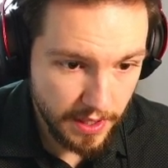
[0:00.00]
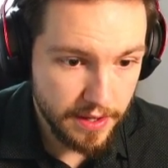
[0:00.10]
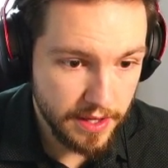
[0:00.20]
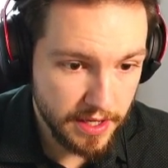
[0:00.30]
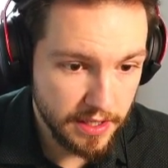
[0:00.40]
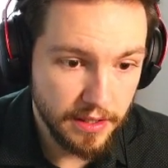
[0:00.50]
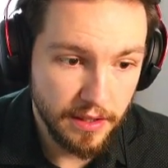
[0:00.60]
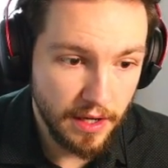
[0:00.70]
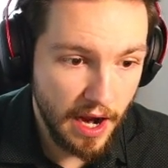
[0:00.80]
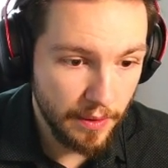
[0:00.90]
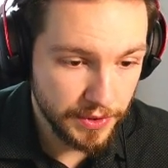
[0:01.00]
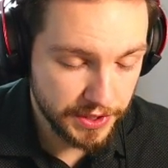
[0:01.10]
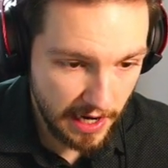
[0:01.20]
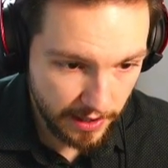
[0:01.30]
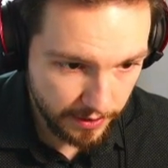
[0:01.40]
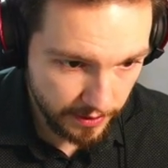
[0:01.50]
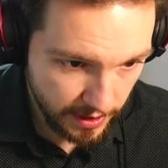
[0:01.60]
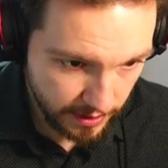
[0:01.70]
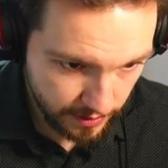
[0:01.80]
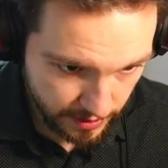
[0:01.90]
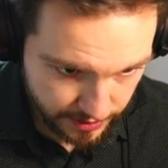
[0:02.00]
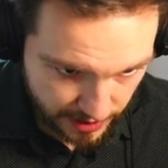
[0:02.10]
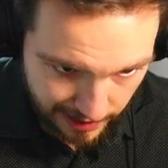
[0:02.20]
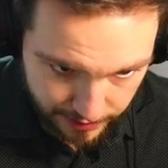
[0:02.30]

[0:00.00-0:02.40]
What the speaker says: that I was calculating the entire